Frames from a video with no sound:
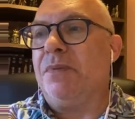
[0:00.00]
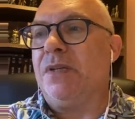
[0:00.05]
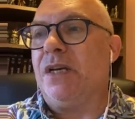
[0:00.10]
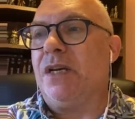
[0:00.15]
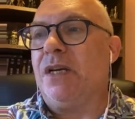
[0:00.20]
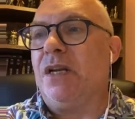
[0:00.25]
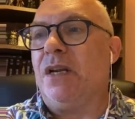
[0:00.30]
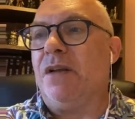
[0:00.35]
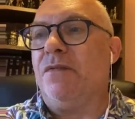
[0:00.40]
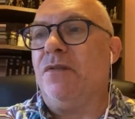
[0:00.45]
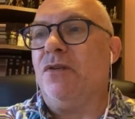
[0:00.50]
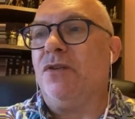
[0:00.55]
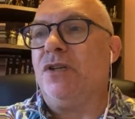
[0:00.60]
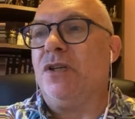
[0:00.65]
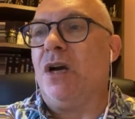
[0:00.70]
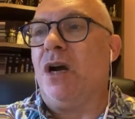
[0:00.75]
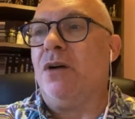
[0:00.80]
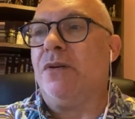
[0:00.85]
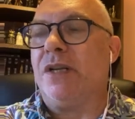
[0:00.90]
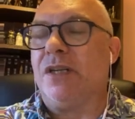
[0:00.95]
particularly if
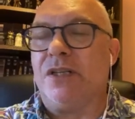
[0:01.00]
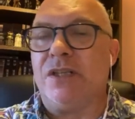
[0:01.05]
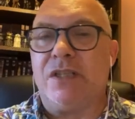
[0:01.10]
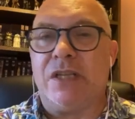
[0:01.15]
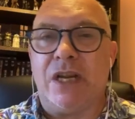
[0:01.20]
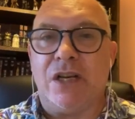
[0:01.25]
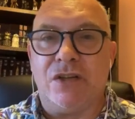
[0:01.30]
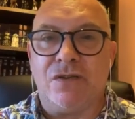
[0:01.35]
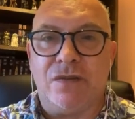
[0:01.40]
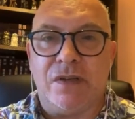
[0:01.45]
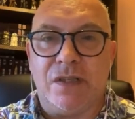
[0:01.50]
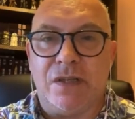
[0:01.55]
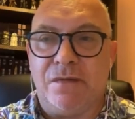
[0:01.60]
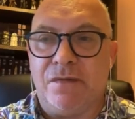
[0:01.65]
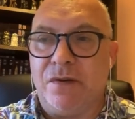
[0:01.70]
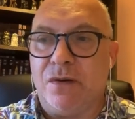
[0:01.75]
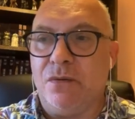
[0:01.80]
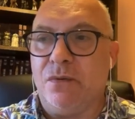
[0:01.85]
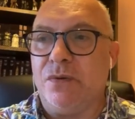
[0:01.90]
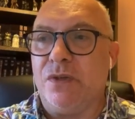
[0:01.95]
your child has sensory
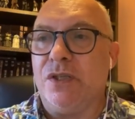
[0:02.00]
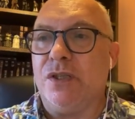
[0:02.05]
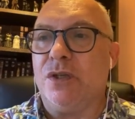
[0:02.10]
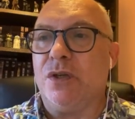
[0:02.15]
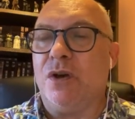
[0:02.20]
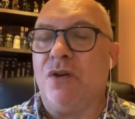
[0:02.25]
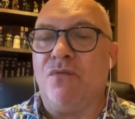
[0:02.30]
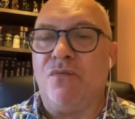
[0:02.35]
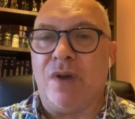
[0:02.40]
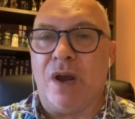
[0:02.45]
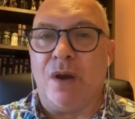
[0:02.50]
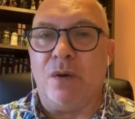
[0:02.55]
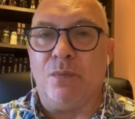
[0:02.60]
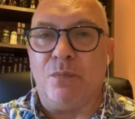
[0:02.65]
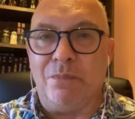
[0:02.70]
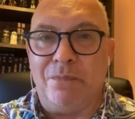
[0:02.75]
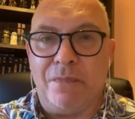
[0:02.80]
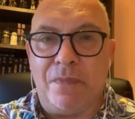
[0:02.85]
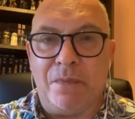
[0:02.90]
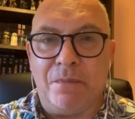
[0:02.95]
difficulties
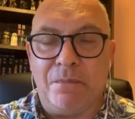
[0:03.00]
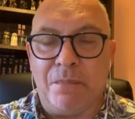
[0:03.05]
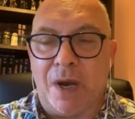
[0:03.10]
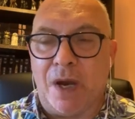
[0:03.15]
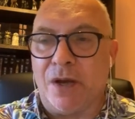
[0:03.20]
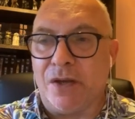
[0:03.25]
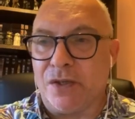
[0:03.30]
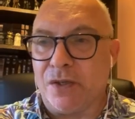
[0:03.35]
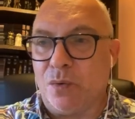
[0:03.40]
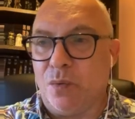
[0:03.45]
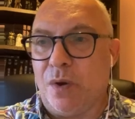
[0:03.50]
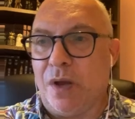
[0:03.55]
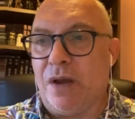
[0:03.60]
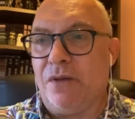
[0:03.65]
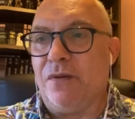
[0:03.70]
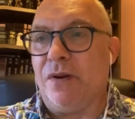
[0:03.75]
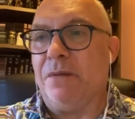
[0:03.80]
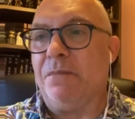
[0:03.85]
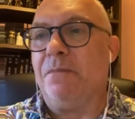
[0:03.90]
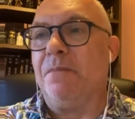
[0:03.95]
around mask
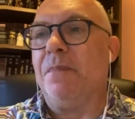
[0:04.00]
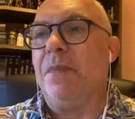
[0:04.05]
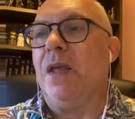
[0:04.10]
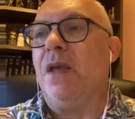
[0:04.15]
wearing,